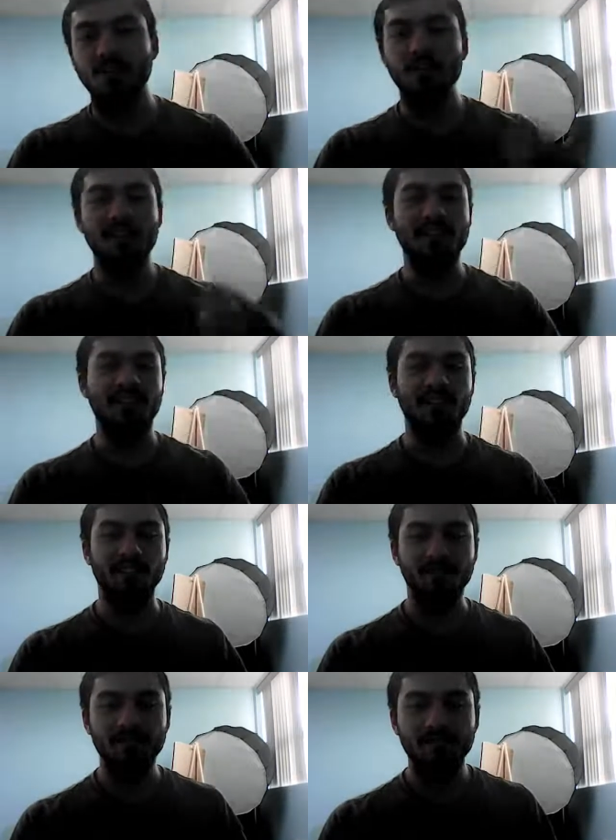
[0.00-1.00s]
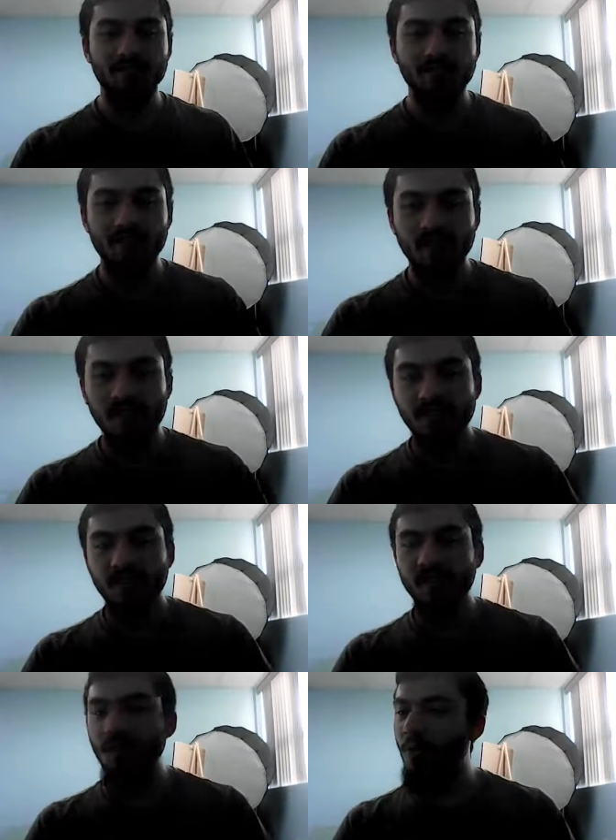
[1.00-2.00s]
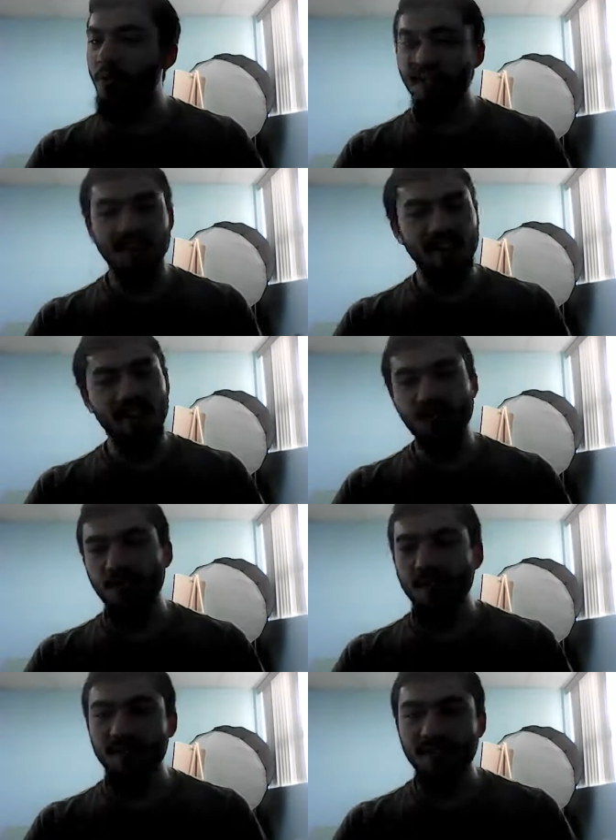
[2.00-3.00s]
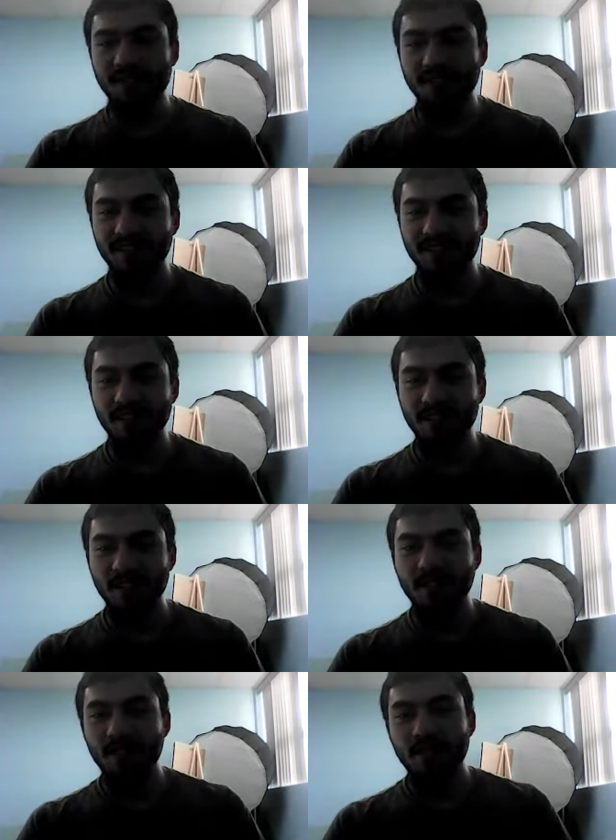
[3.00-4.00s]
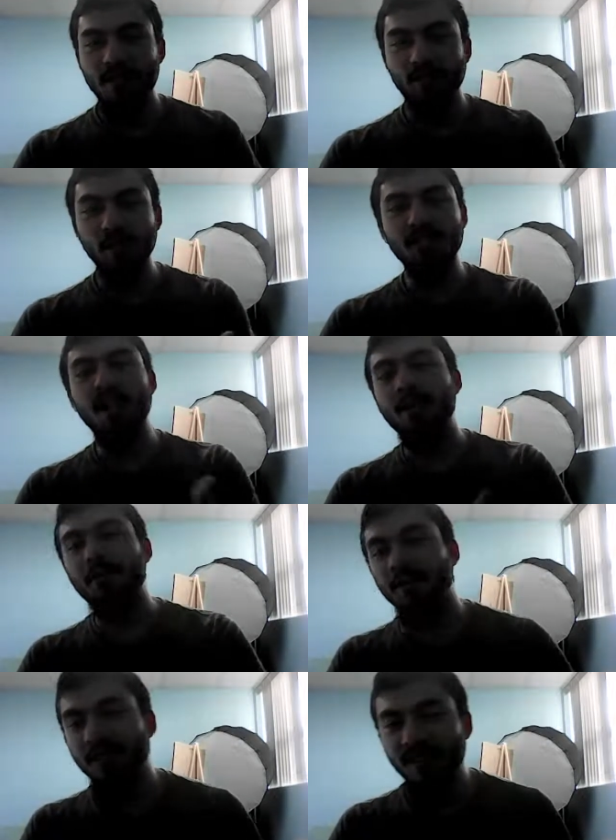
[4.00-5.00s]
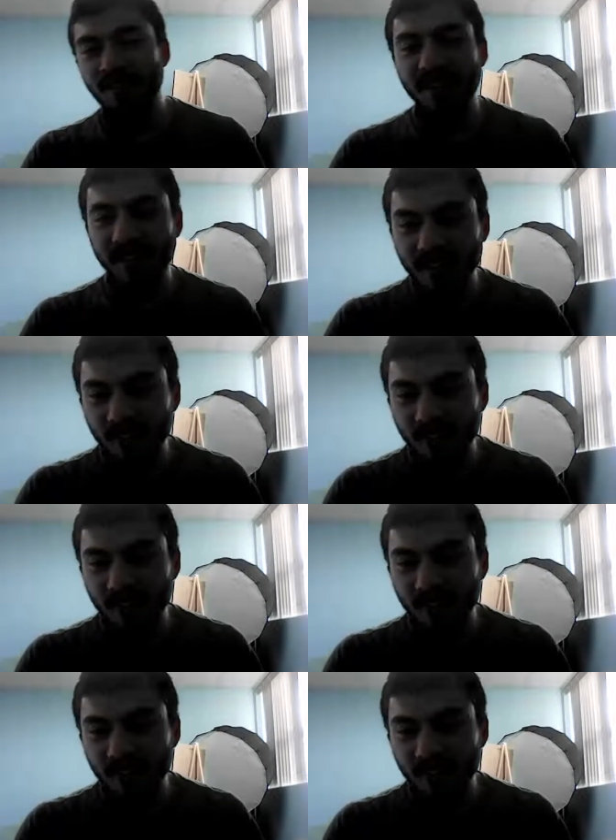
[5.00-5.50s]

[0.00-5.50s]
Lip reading: no one's listening. No, we did not cover Omar. Mus'ab. I think